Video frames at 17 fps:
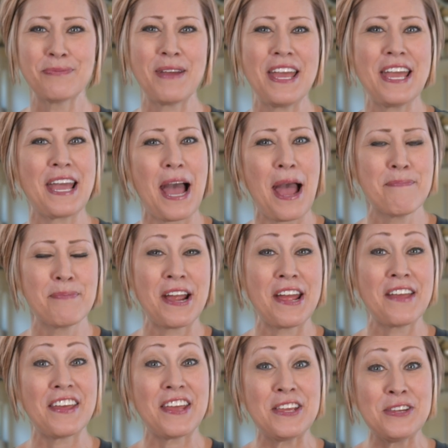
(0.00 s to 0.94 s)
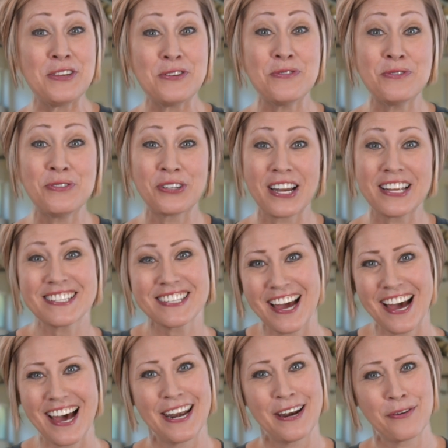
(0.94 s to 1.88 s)
week, I pray that you trust
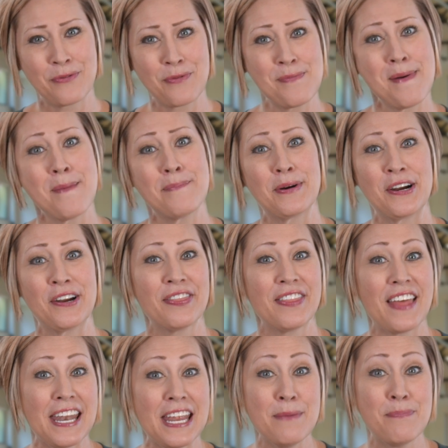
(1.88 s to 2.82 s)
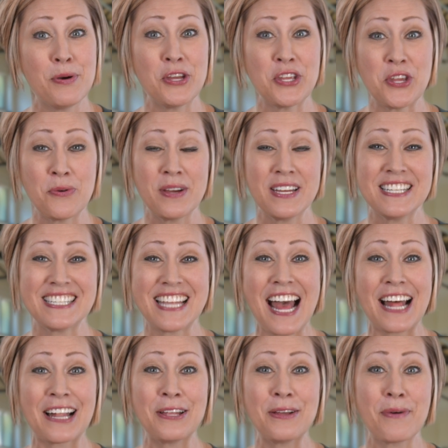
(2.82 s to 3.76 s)
God and remember that He put you
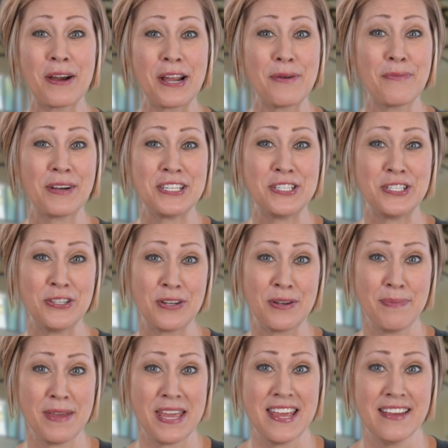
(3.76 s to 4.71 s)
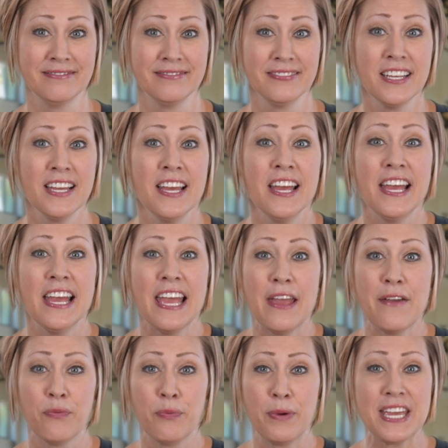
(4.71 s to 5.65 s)
exactly where He wants you to be.
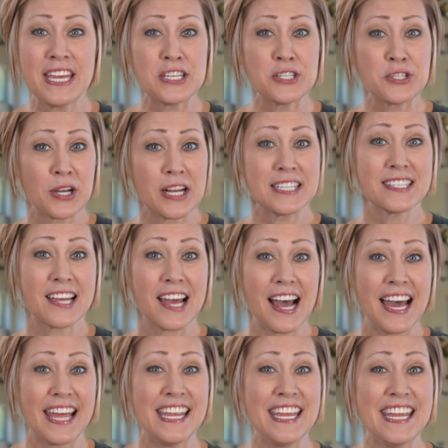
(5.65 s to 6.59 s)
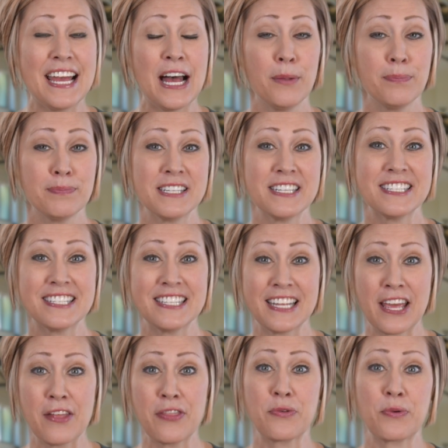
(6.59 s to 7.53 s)
If we can trust God, He helps us to
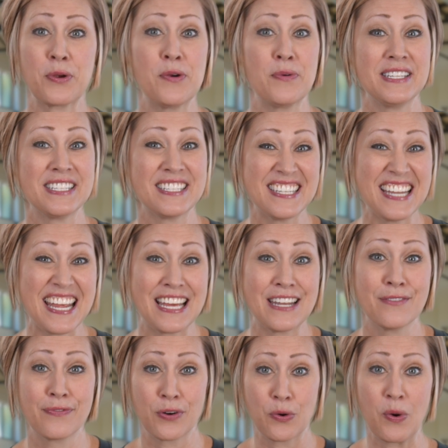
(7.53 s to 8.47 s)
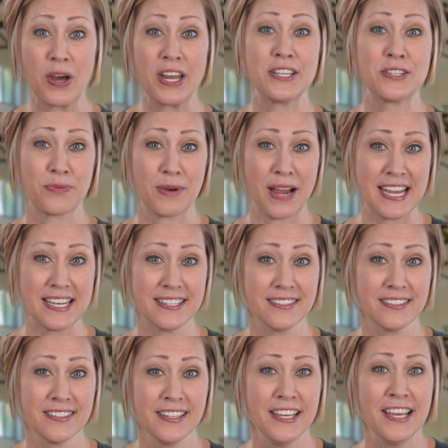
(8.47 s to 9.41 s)
get through and stand for what is right.
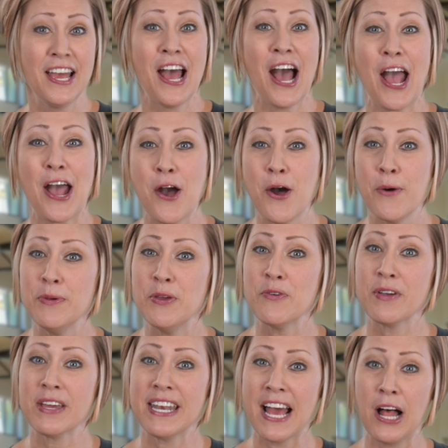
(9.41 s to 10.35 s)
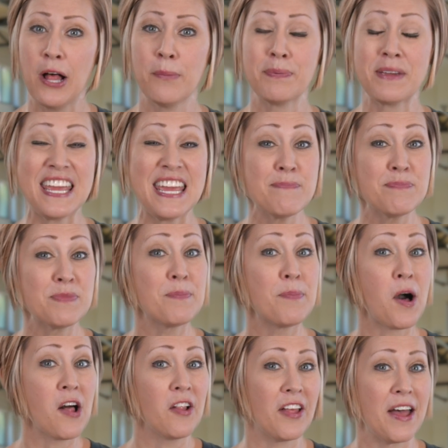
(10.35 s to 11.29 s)
I hope you can help keep the
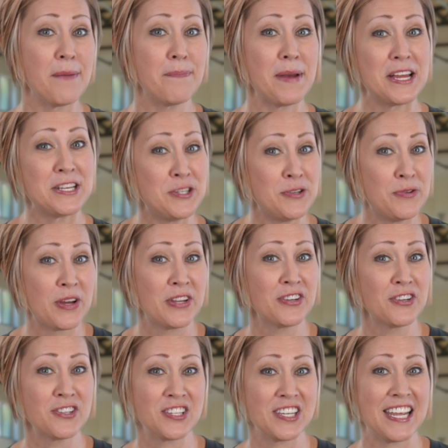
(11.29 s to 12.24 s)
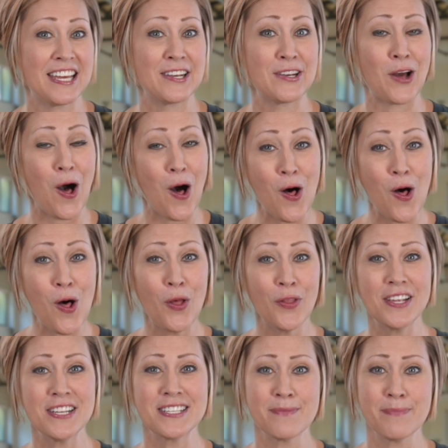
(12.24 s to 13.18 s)
ball up as you understand all
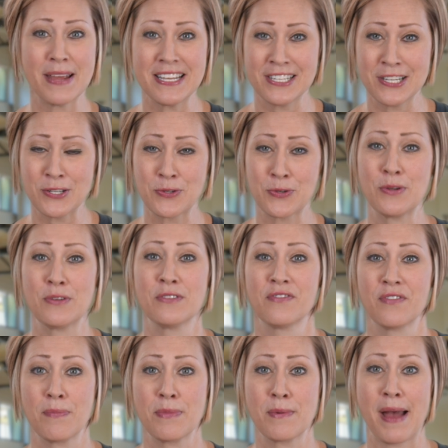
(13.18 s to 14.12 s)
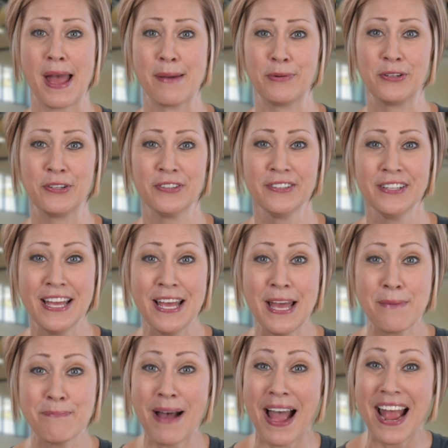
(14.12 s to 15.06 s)
these amazing truths from the Bible.
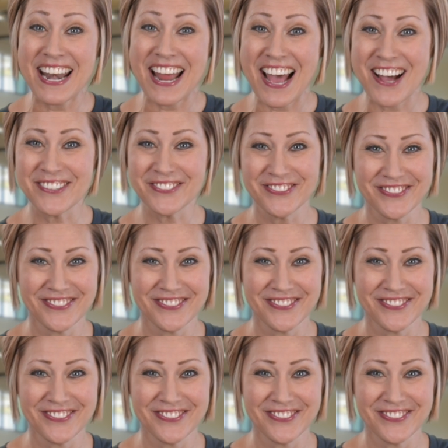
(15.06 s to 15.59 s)
Bye now.